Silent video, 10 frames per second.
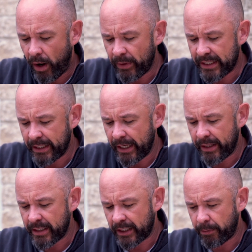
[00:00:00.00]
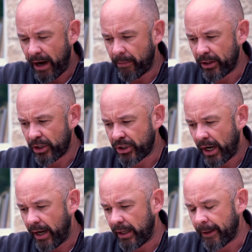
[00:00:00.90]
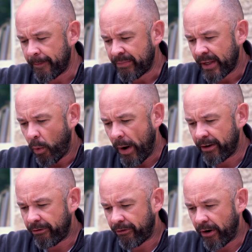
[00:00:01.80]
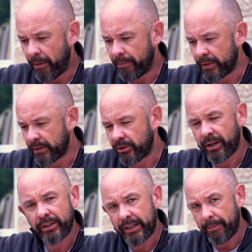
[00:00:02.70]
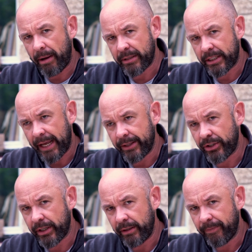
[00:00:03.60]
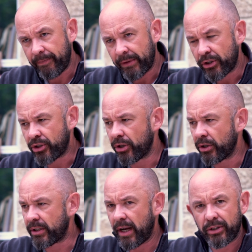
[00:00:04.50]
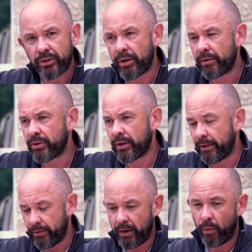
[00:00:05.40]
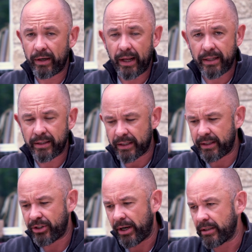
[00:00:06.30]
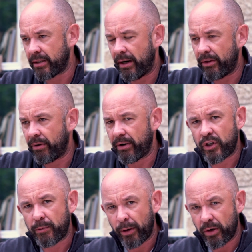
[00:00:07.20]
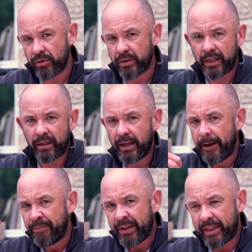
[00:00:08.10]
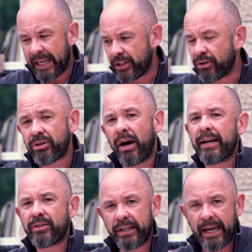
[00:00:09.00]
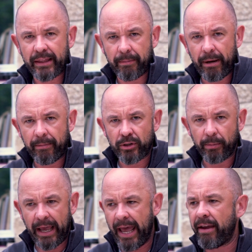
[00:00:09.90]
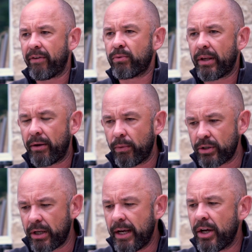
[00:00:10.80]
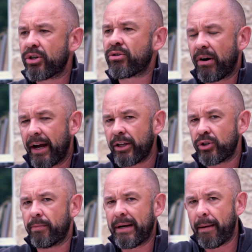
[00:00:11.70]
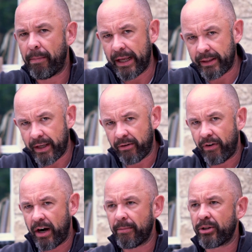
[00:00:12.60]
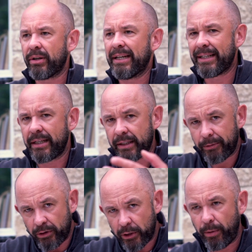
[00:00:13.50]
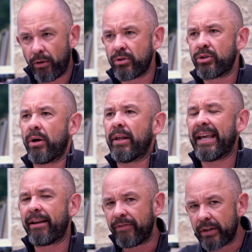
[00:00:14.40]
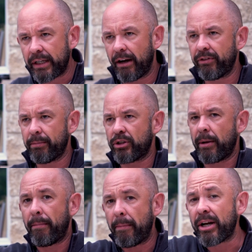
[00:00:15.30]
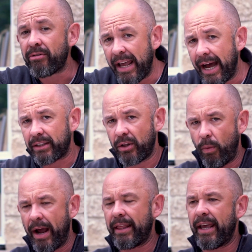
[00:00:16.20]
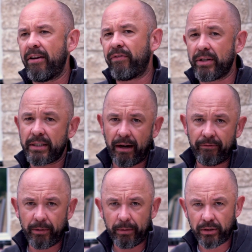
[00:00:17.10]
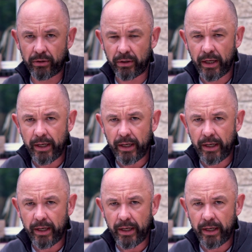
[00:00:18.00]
we see in this experiment, the child went from trying to get mum's attention to starting to one instance, the child started throwing spoons and things to try to get the mum to behave. He was trying to manipulate the environment to elicit a response so that he can feel comfortable, so mum can react in a way that he feels comfortable to